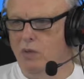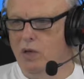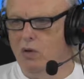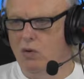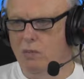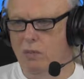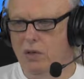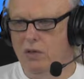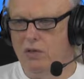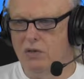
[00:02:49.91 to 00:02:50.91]
we could
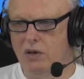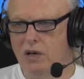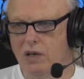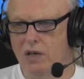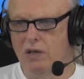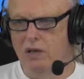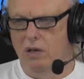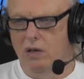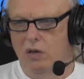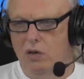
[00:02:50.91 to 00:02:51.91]
be starting
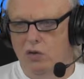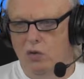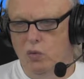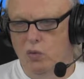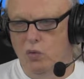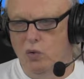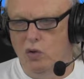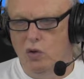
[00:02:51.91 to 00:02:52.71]
to